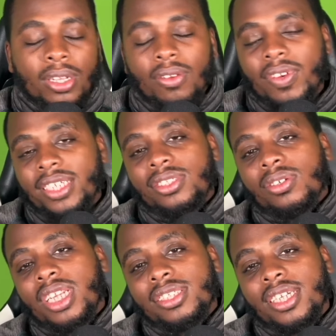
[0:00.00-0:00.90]
Right, so
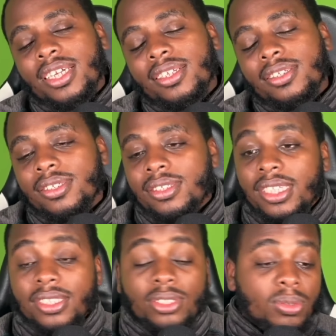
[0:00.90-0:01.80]
let's get
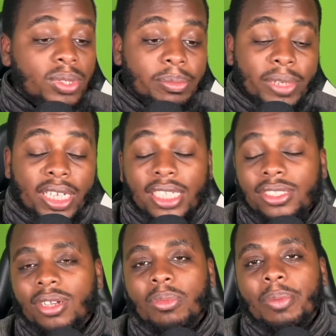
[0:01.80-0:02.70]
into it, man. Let's
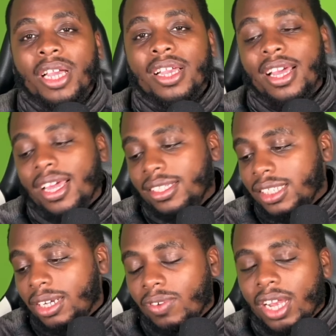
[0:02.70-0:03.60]
talk about my guy
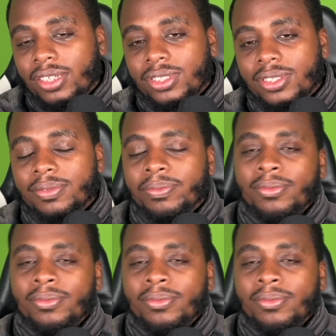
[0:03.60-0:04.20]
Isaiah Rodgers.